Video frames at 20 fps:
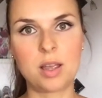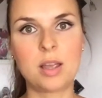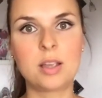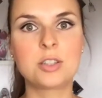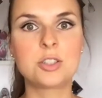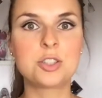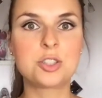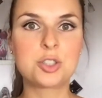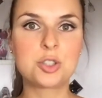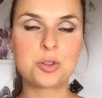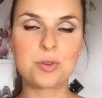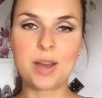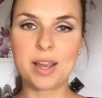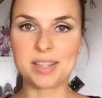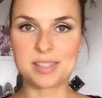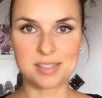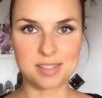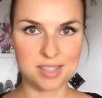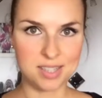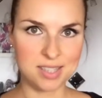
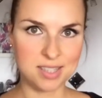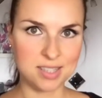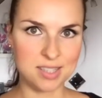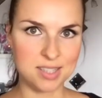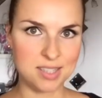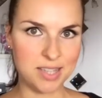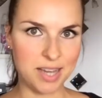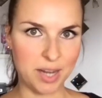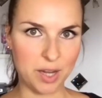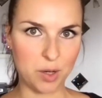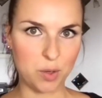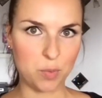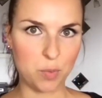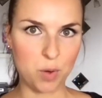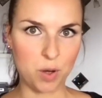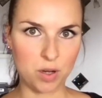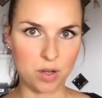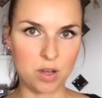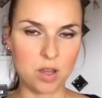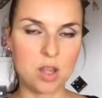Stress is the second
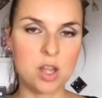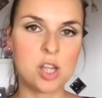one.